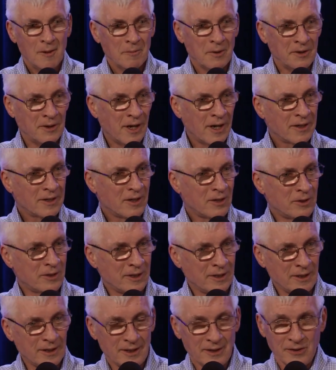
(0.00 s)
But not
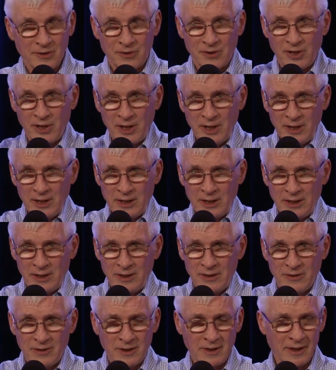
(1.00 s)
only is
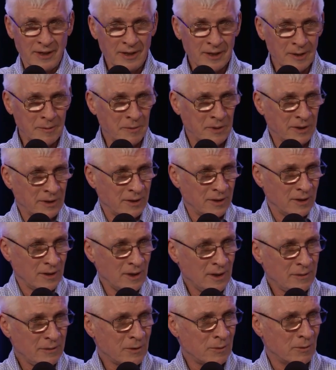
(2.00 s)
he, the enemy, the
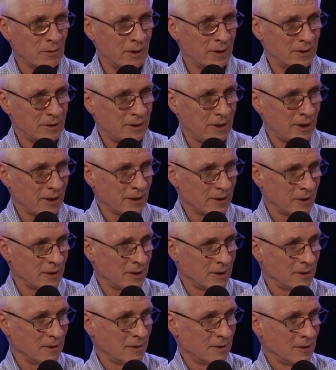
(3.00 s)
evil one,
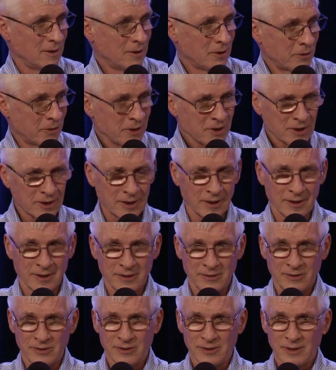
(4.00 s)
killing
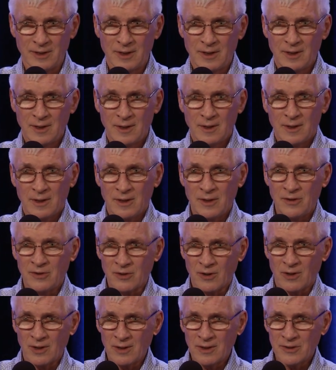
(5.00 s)
Christians, he's
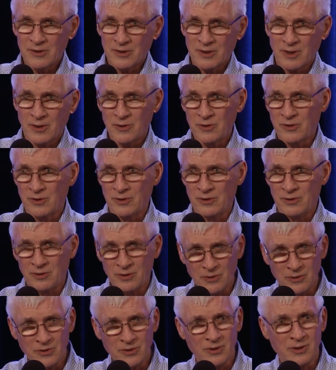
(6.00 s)
also
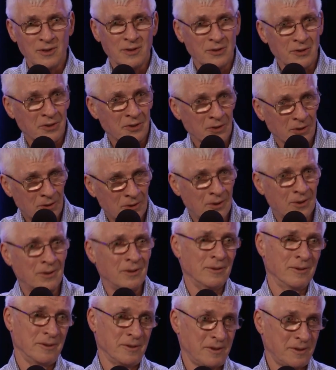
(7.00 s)
seducing
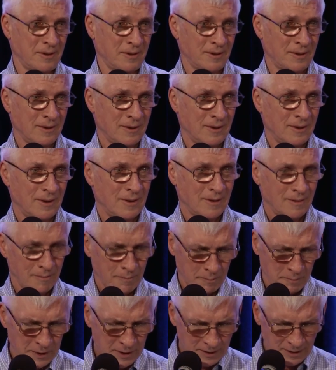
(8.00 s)
souls
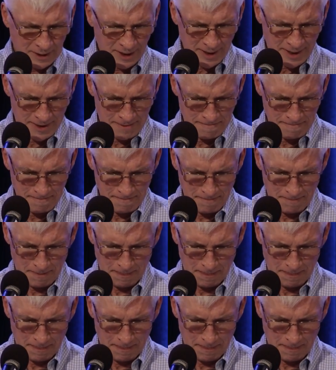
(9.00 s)
big time,